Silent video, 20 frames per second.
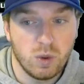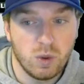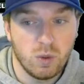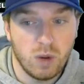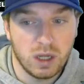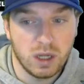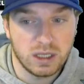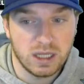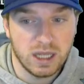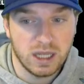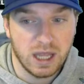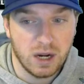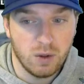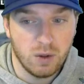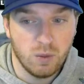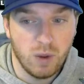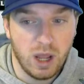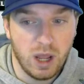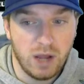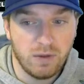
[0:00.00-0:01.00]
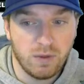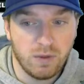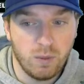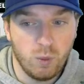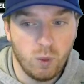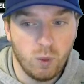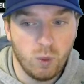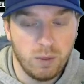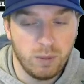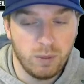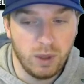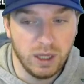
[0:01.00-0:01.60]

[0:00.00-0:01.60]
will want to get away from one